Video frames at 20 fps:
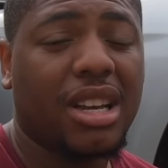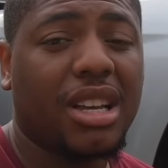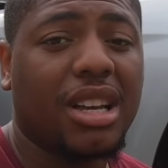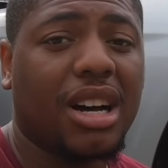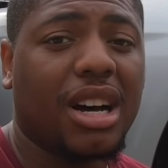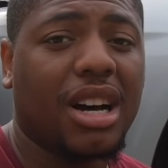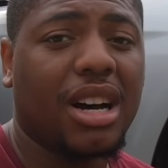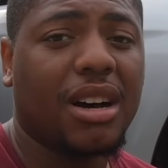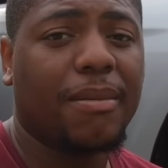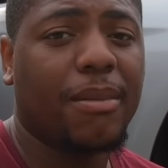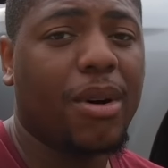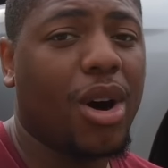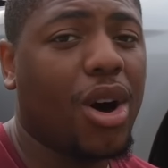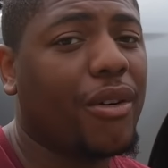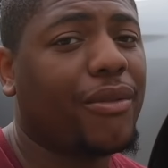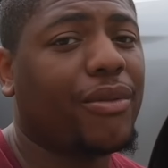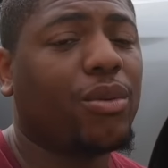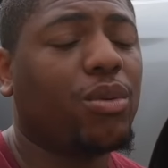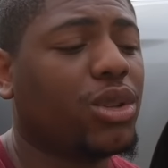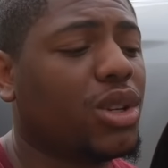to
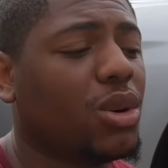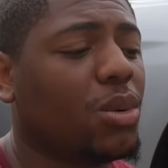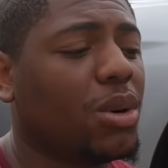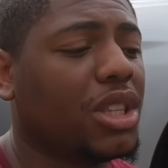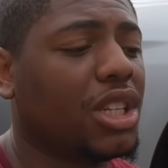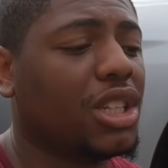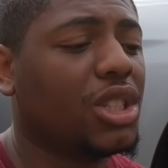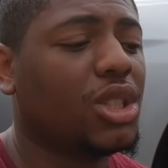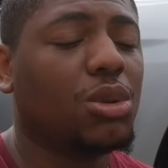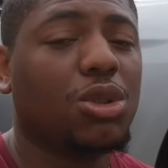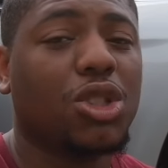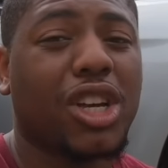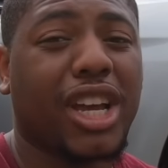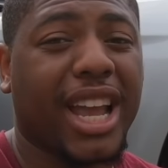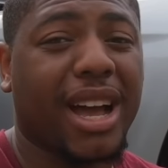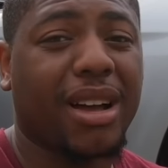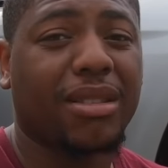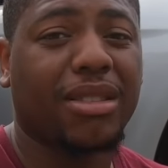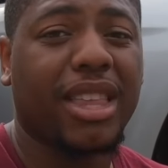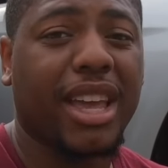what these do,
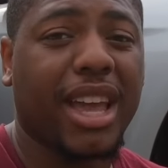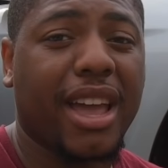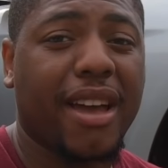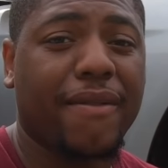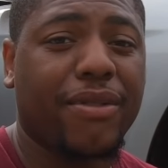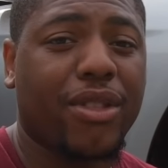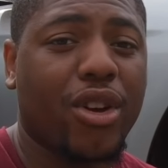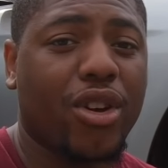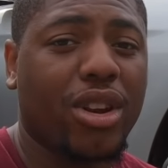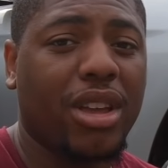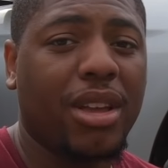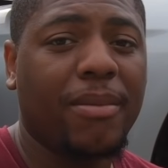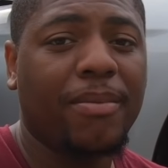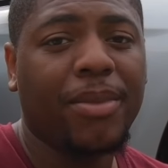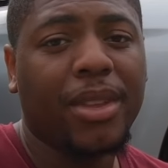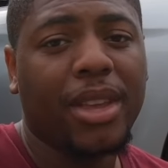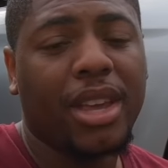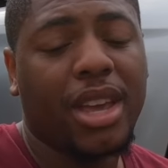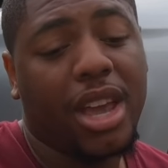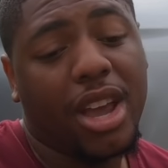check out Thick F30.
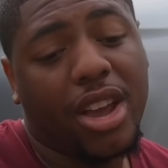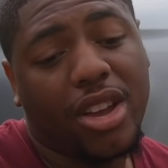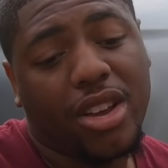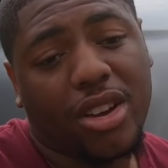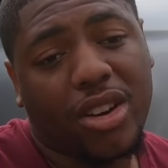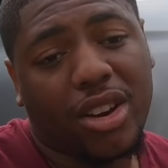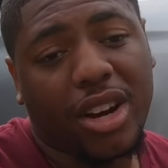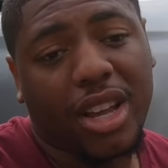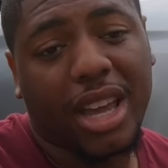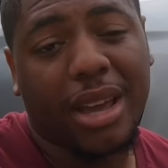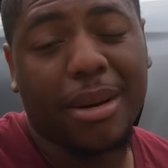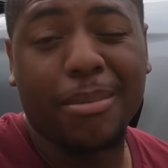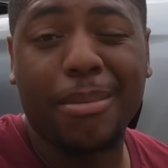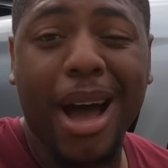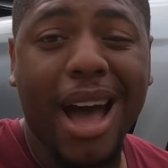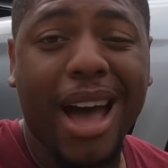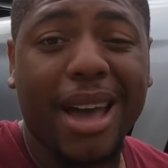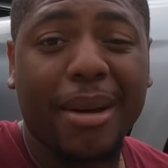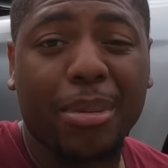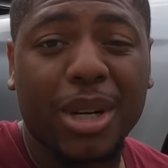Here you're going to get
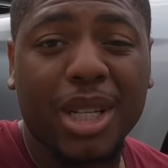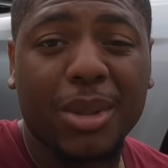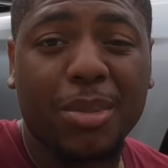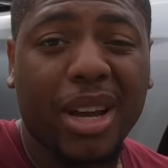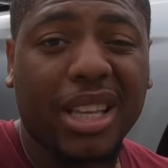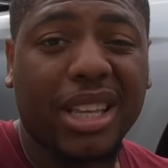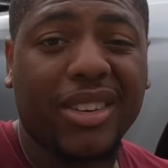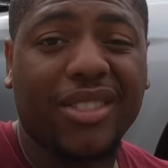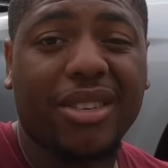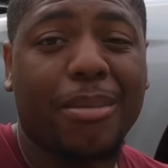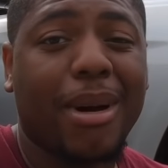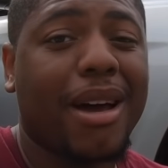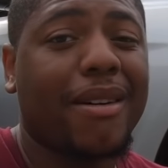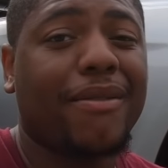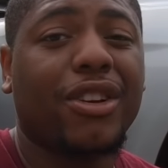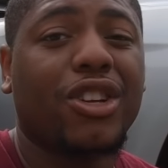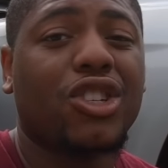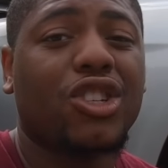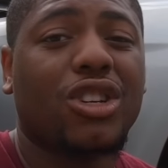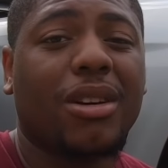my perspective and my
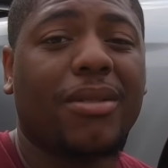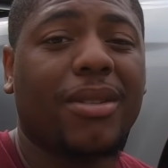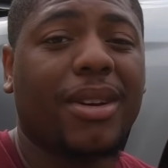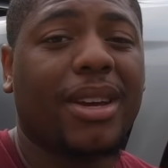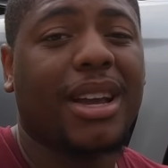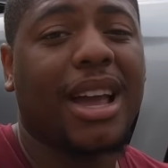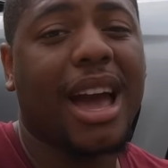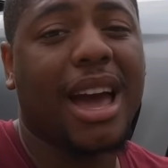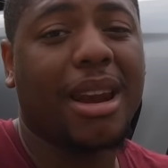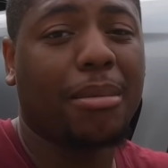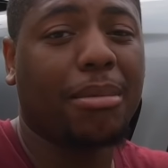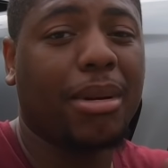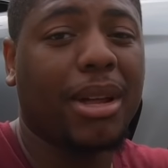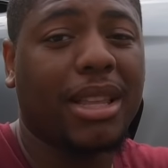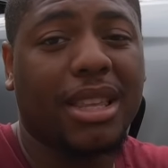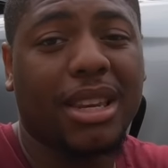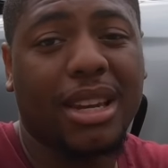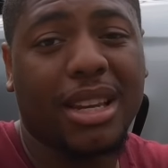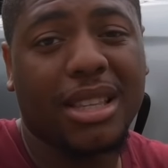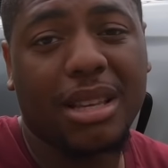vision of it, kind of
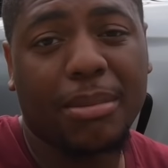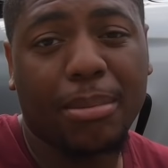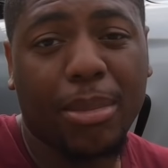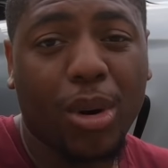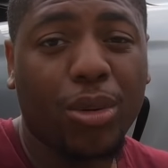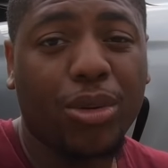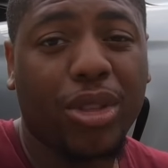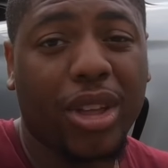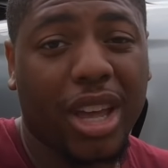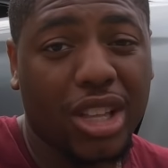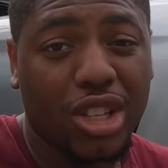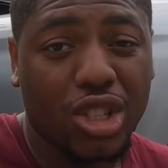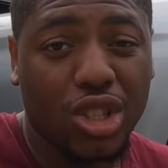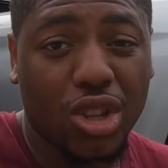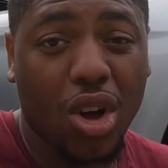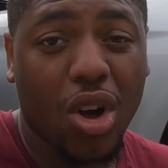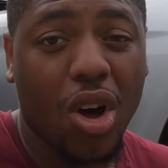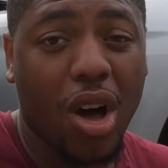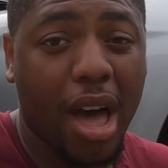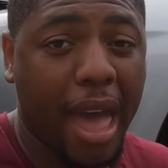blended into both the
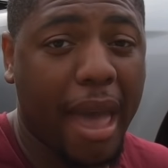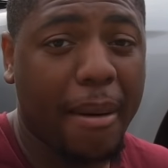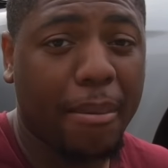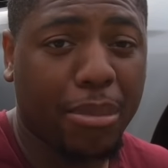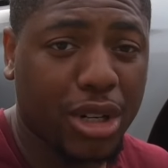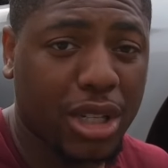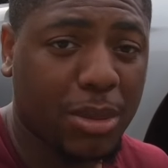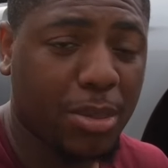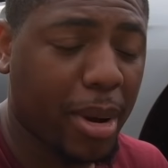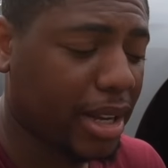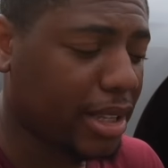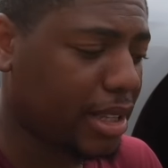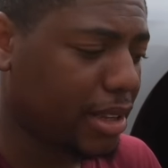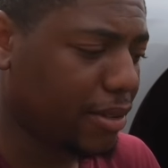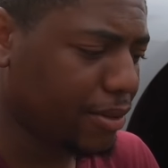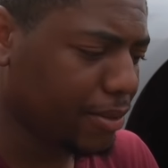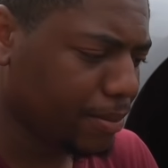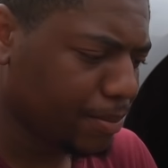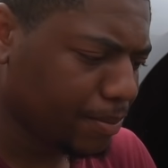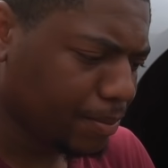install and
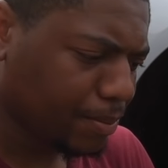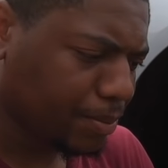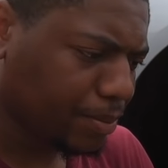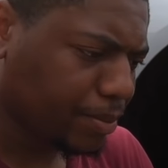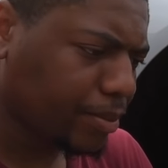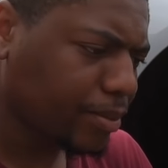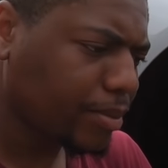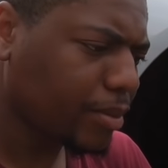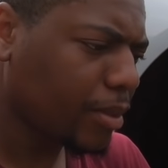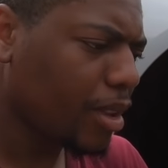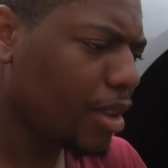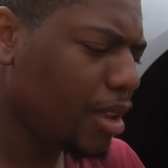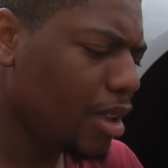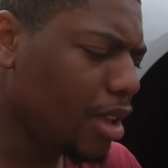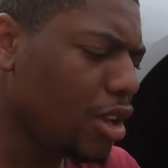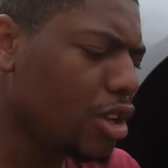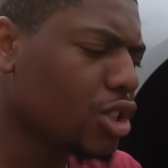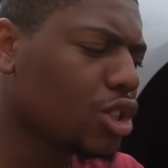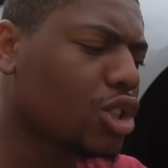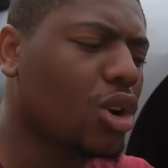perspective.
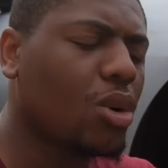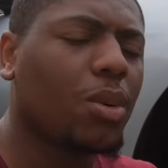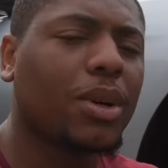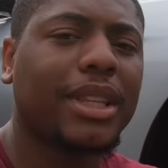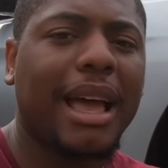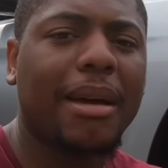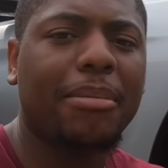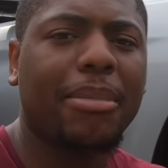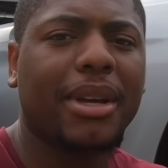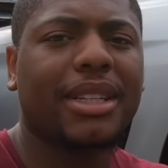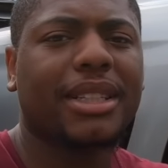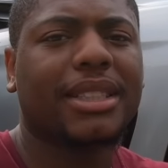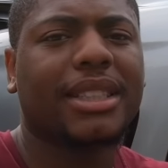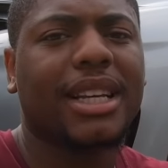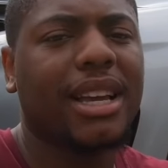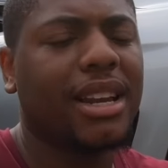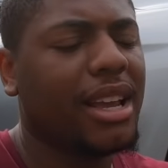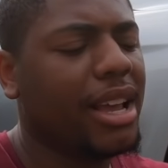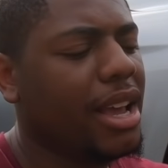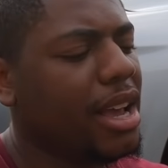So with that being
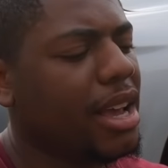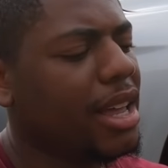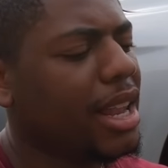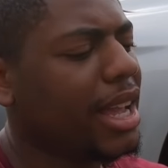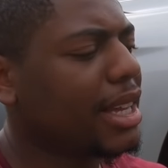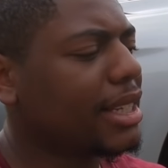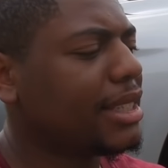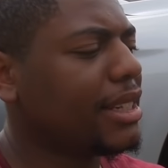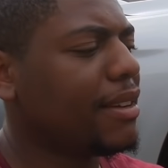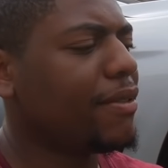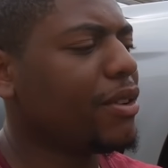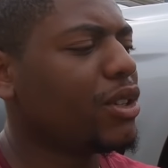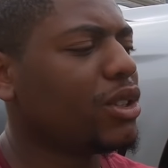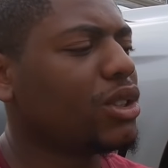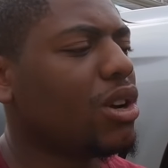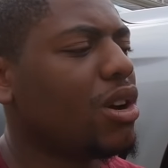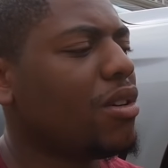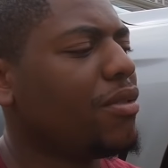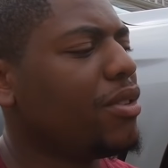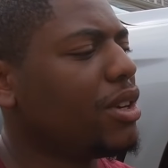said, like I said,
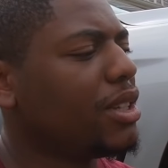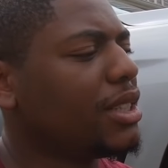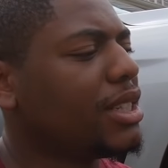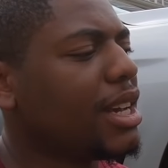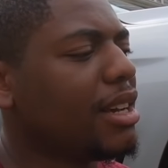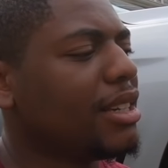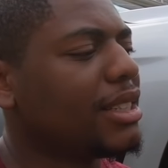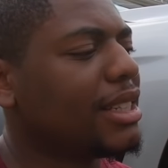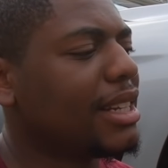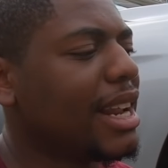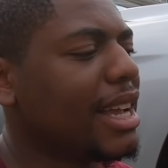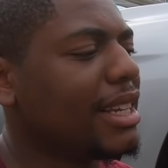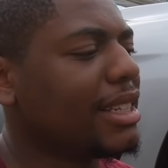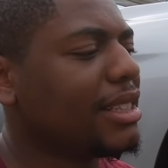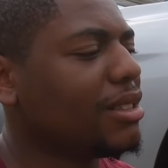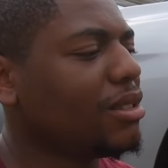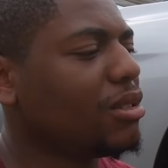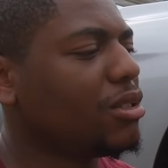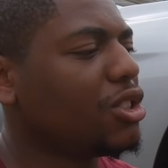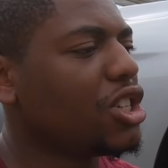first off, you can tell it's a
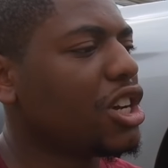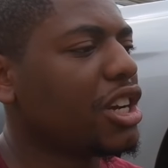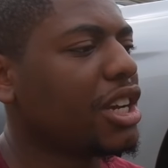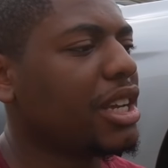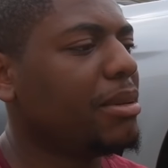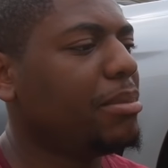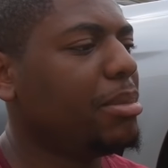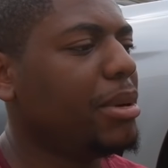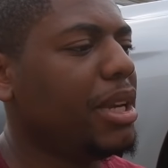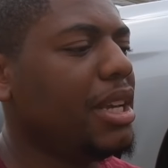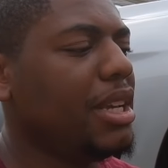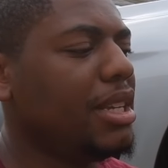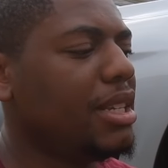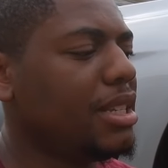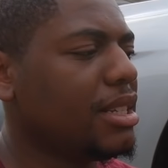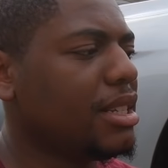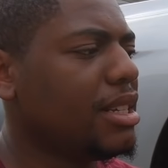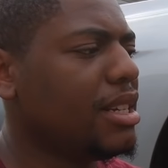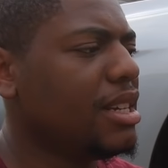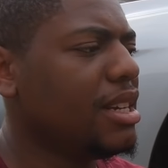nice little chunky
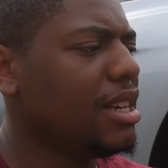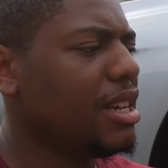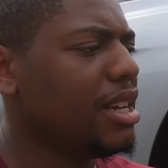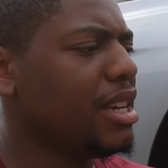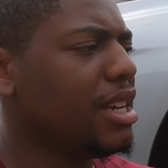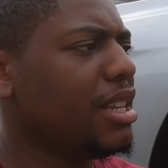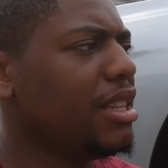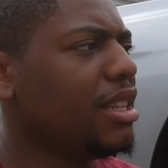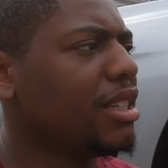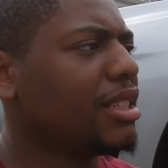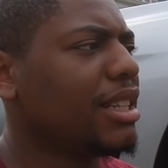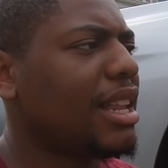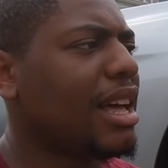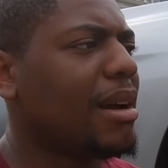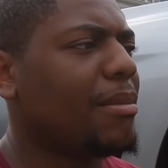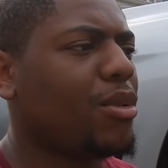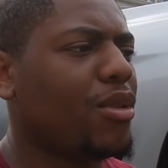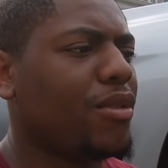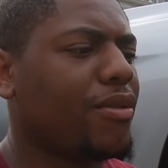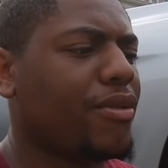piece. Looks a
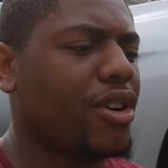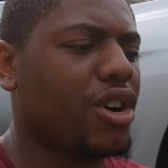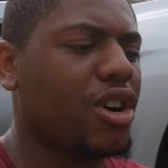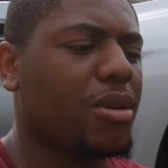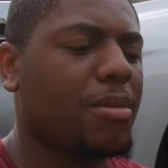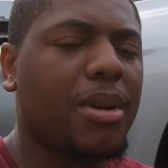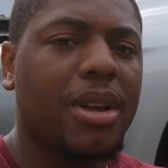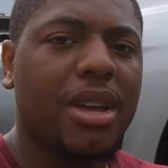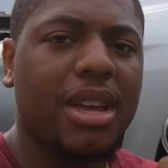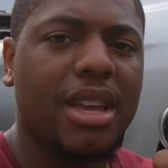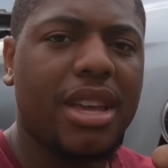lot more firm.